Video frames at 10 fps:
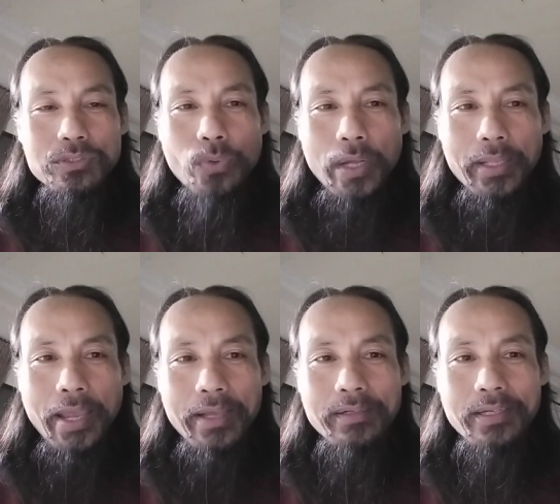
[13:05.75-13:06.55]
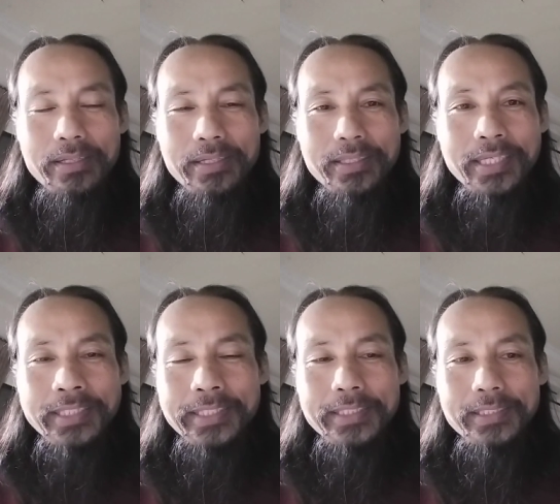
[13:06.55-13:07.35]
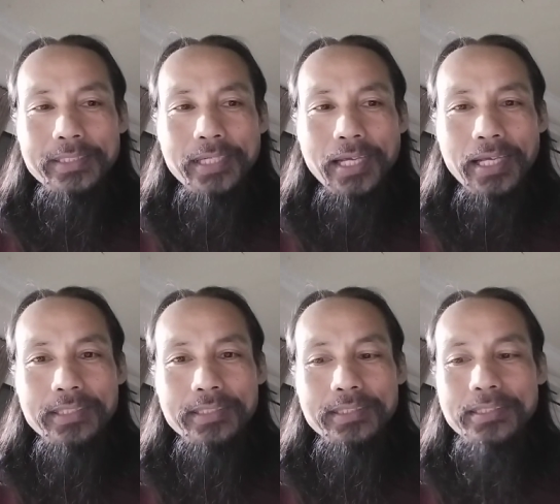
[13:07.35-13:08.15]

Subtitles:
quite angry, the teacher, and